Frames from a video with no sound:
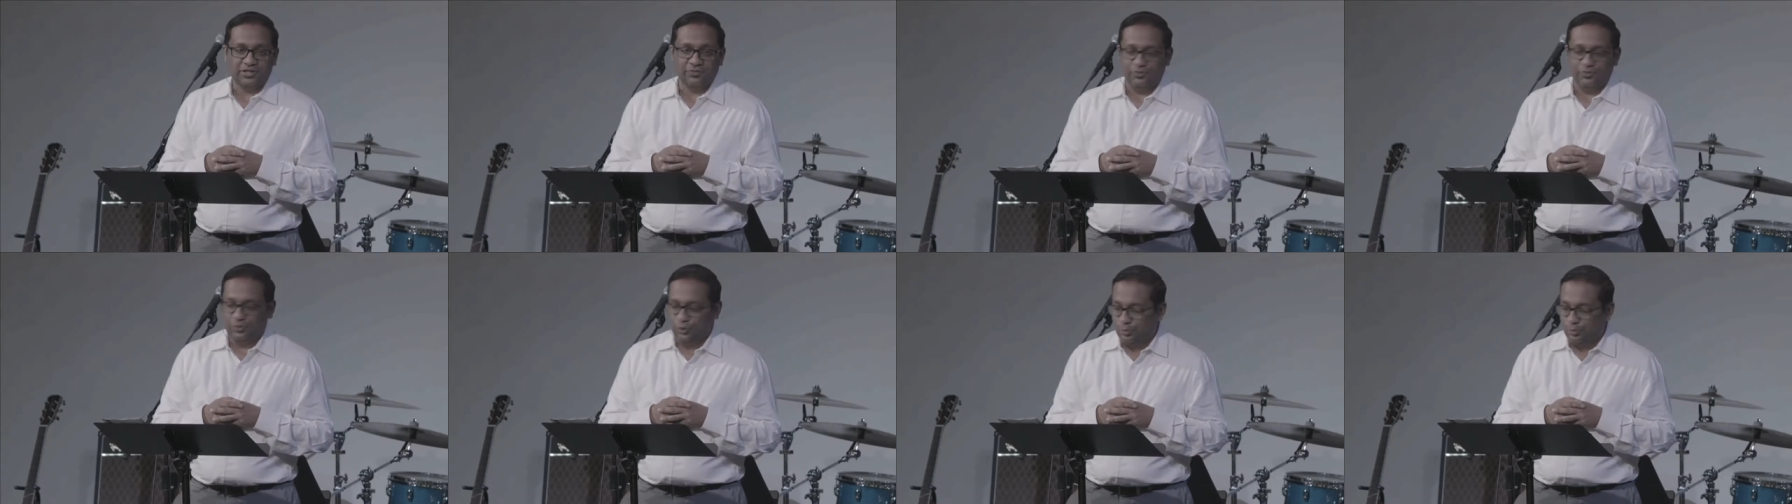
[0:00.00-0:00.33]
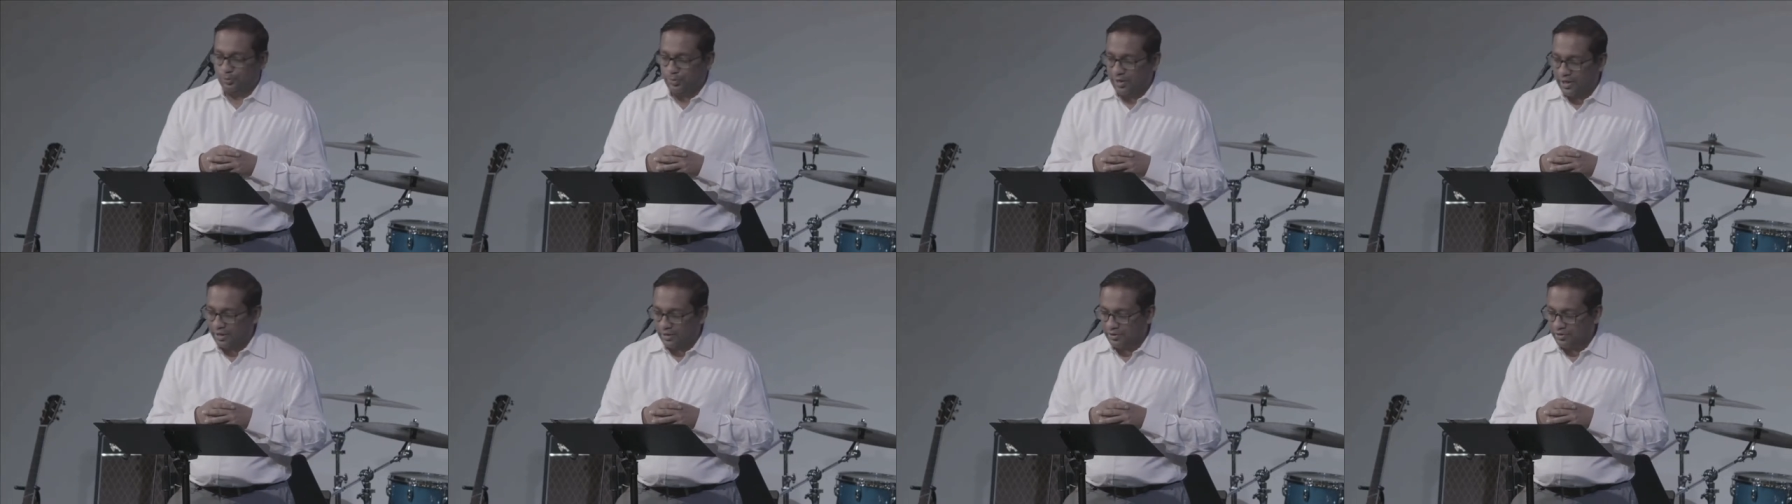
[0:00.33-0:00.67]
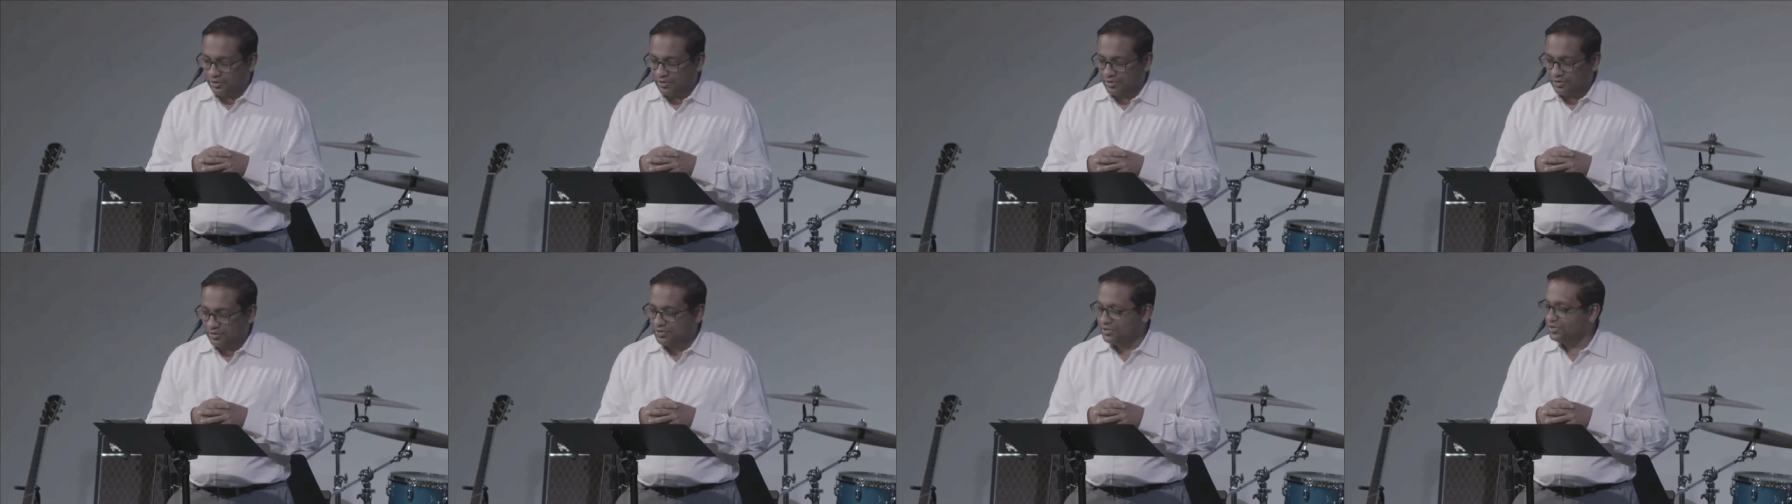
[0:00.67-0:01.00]
of you
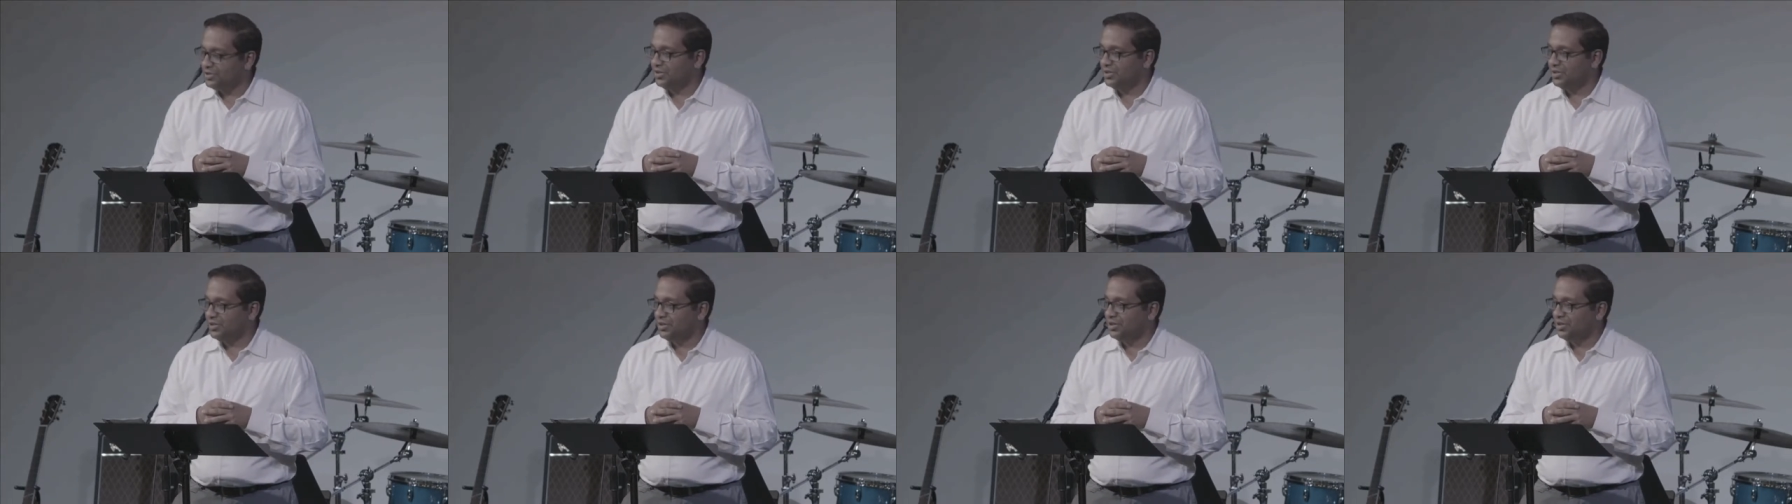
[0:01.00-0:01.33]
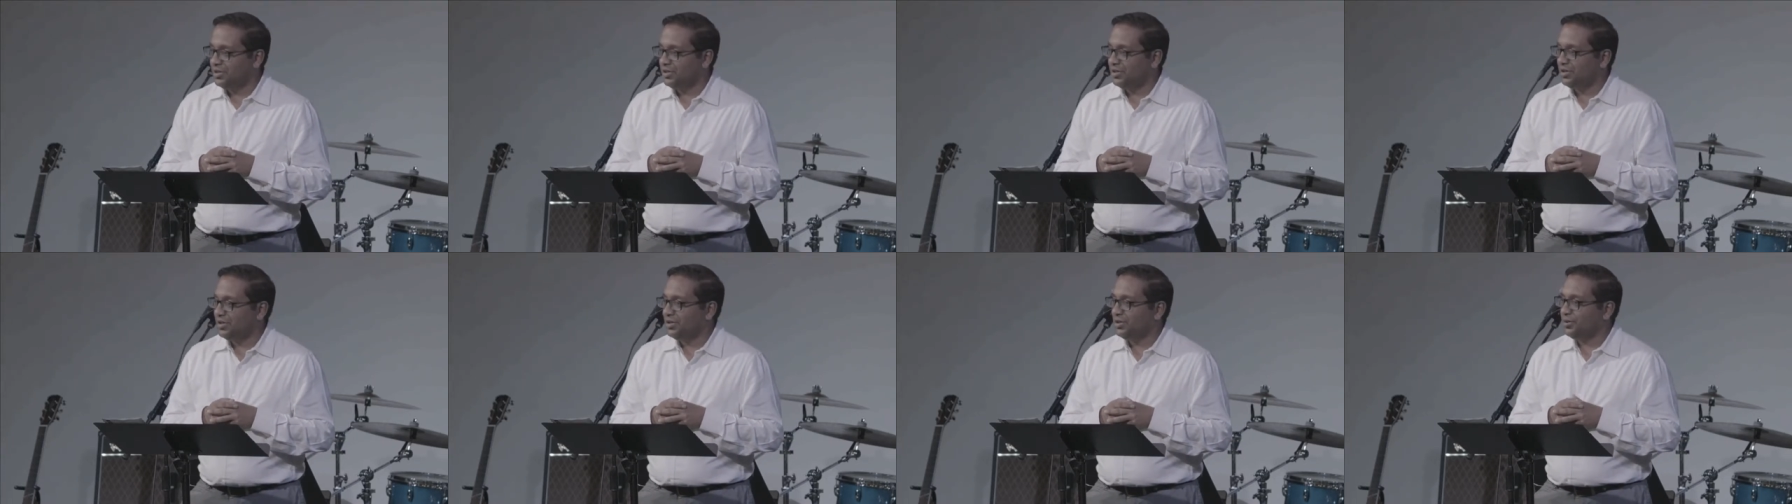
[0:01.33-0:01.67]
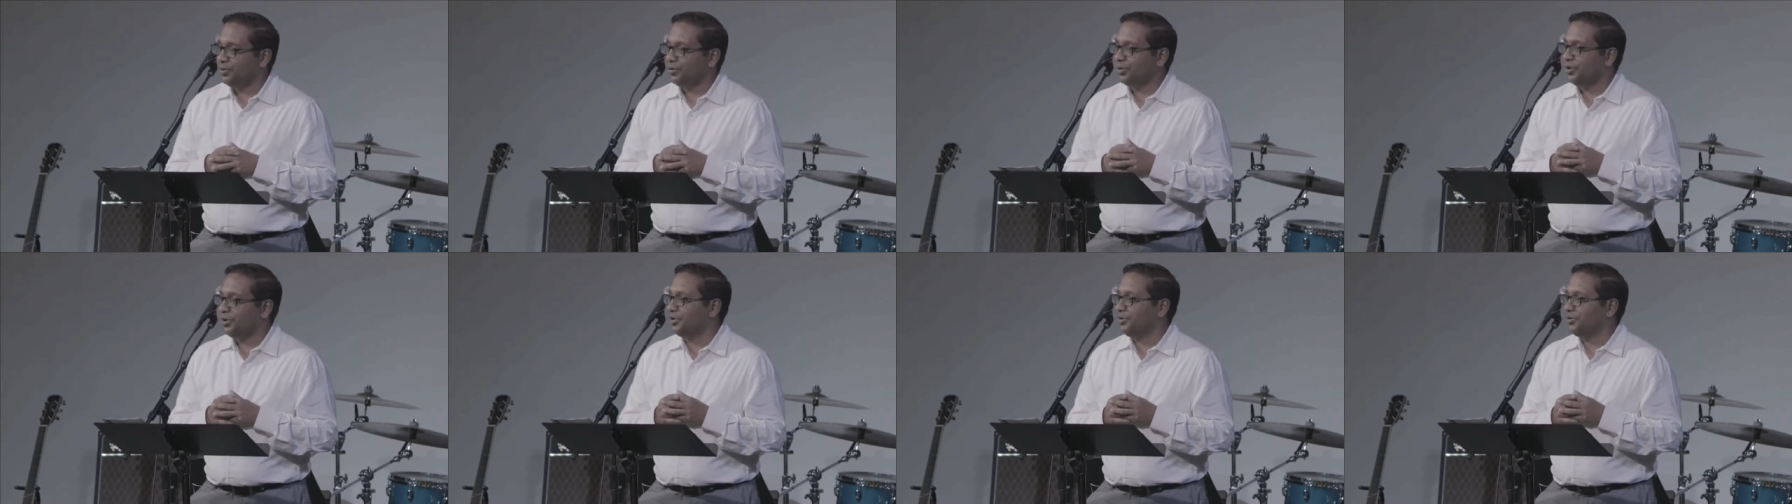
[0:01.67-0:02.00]
beggars
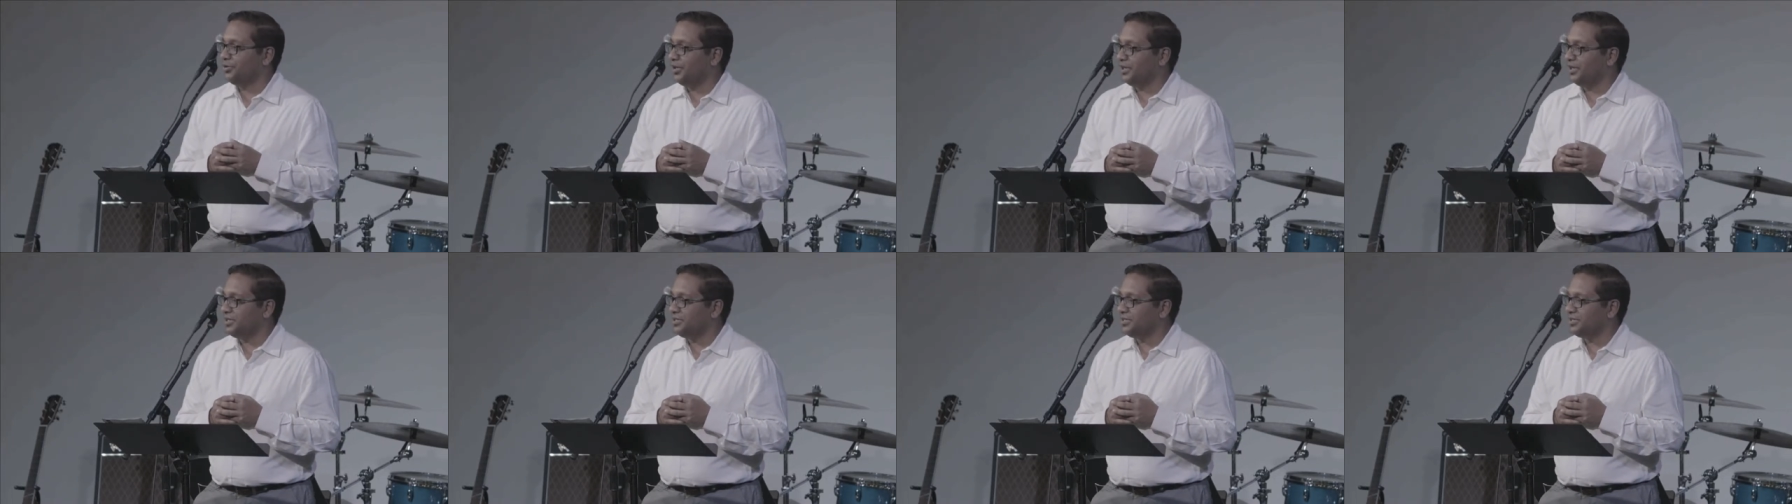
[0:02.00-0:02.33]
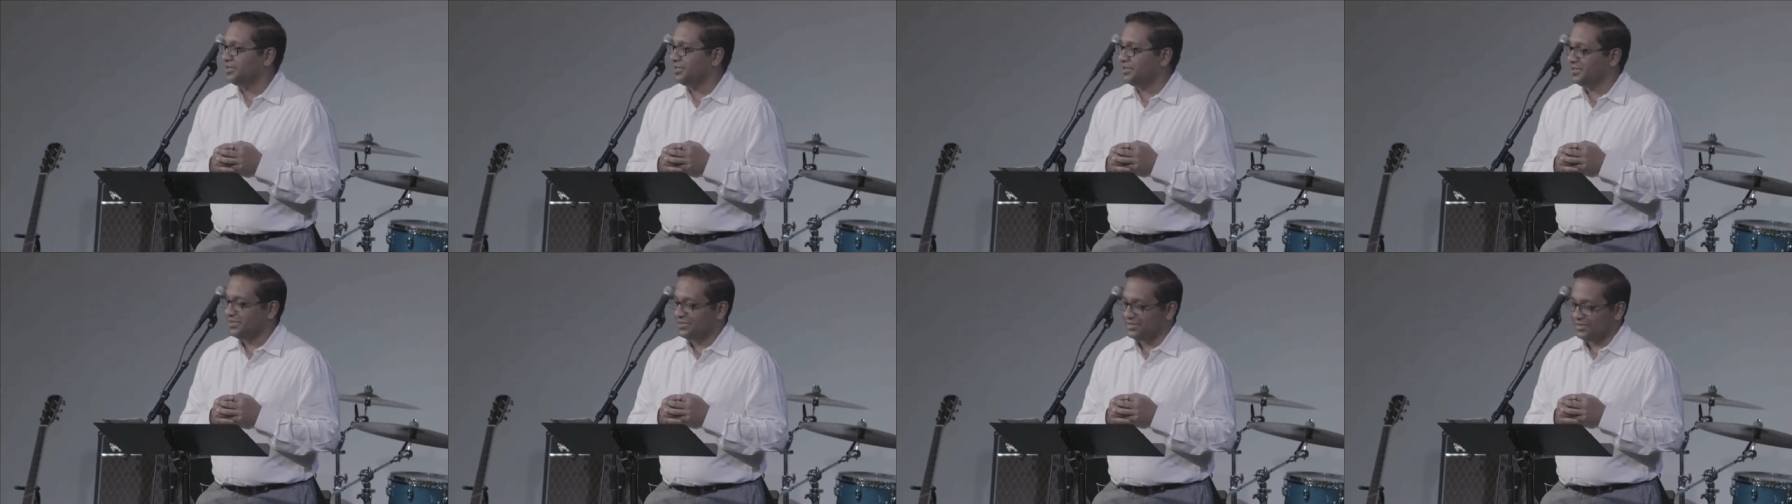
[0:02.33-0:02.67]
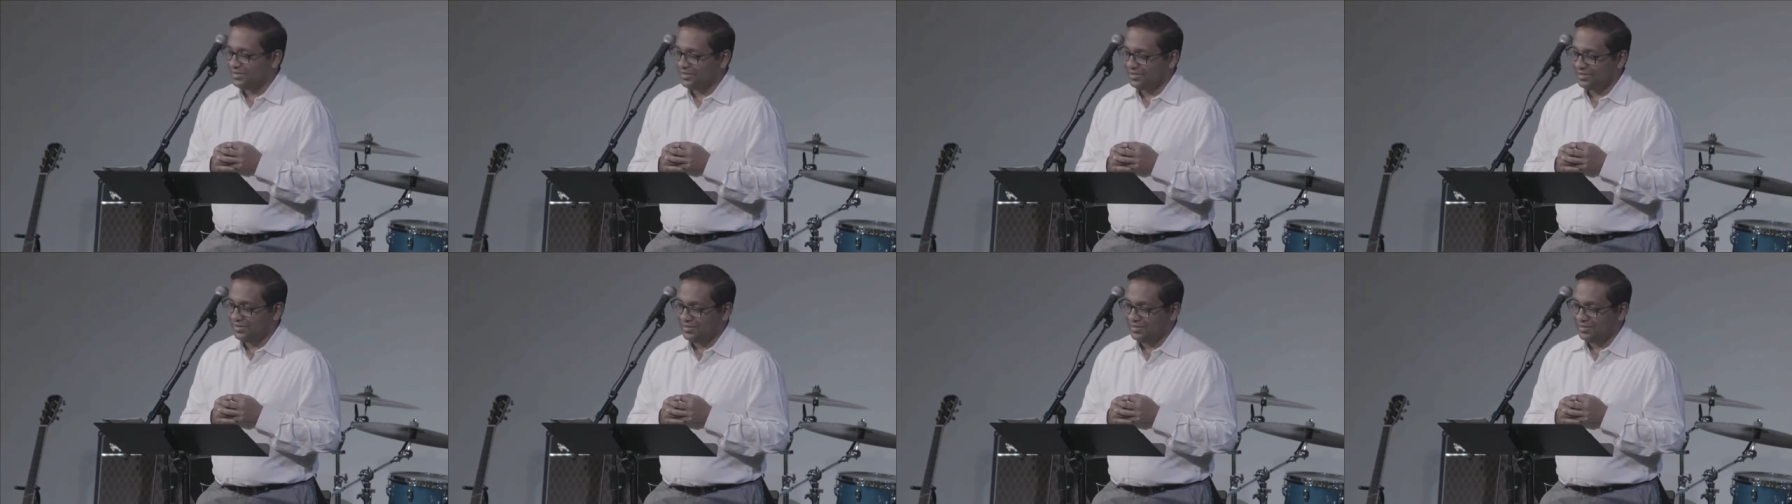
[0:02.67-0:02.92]
where grace is.